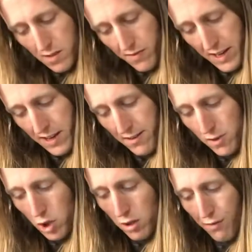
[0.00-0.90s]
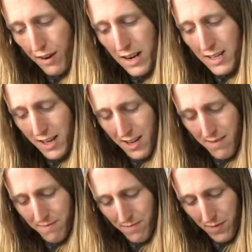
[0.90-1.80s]
And then Chutfrak.
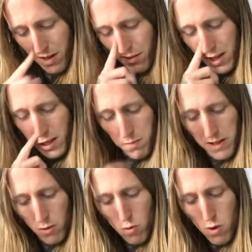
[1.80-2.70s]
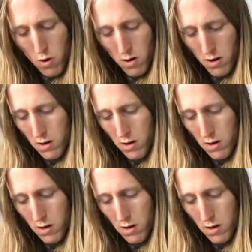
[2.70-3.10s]
I think it means, ooh!